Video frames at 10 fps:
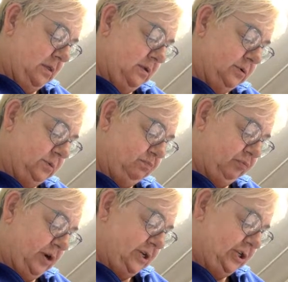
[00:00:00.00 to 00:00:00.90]
those
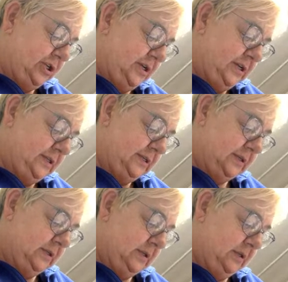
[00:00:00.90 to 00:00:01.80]
brushes,
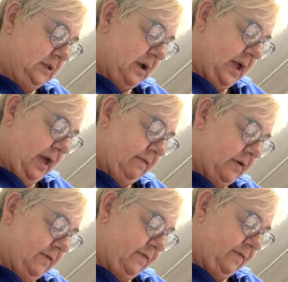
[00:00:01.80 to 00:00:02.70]
and I have
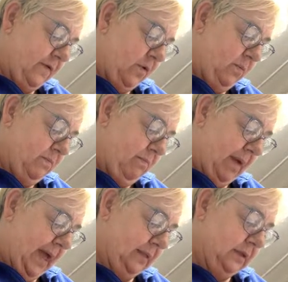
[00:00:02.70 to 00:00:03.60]
a foam
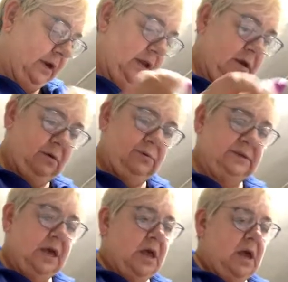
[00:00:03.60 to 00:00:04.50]
mat that I use.